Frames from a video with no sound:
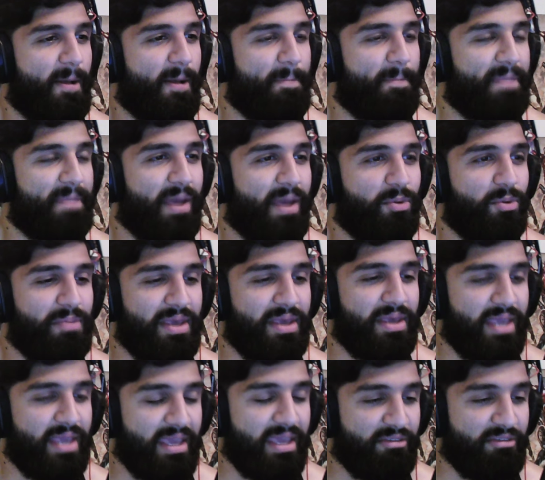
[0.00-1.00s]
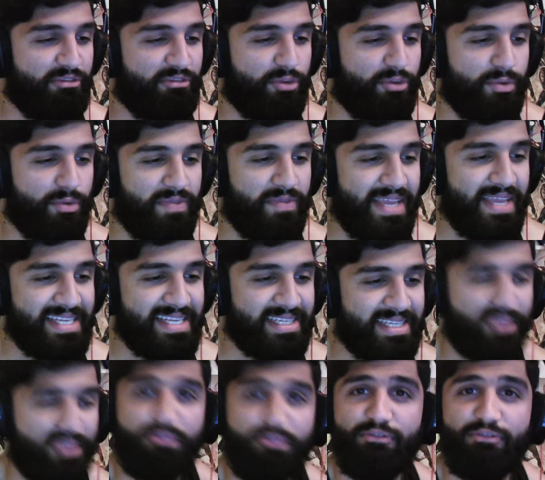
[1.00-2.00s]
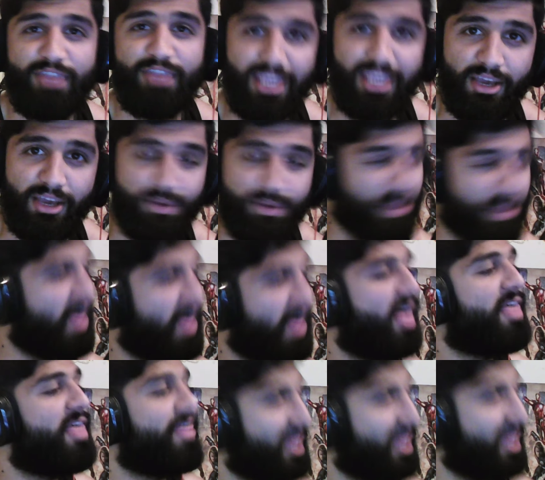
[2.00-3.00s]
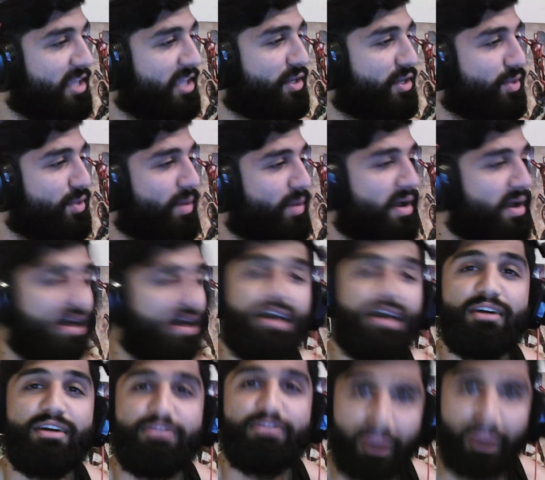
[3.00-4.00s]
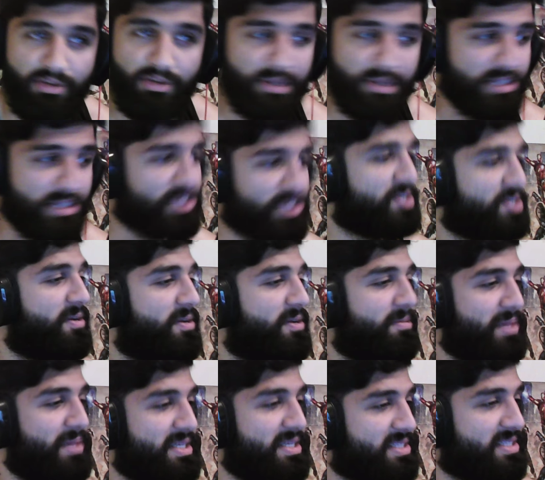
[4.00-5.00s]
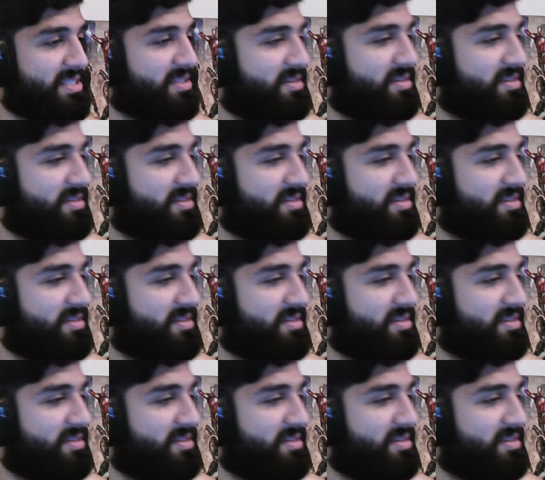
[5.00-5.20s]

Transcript: that will be it for this video. Thank you very much. Peace.